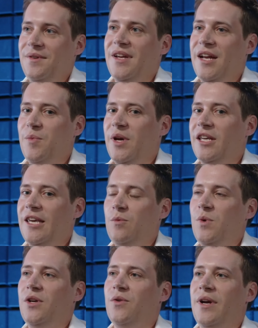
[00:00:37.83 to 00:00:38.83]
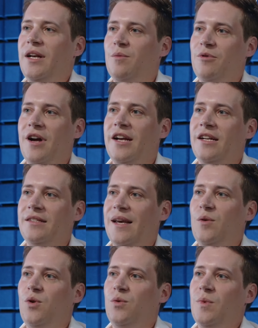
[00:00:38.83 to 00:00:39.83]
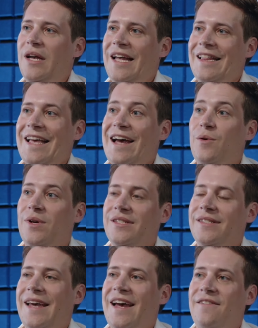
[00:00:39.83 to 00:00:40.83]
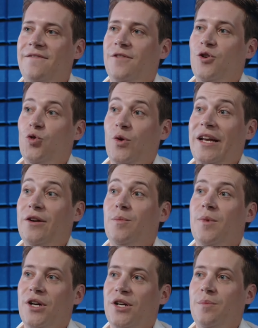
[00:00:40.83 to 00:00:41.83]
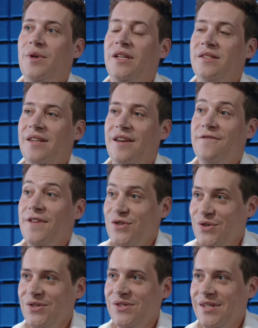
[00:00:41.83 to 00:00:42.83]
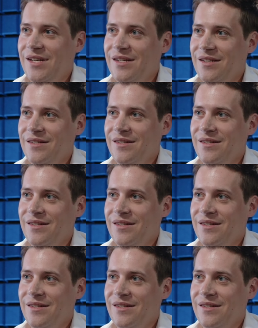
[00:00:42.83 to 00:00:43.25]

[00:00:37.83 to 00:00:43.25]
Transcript: I'm like, can we create a product that will allow us to have greater marketplace efficiency mm-hmm.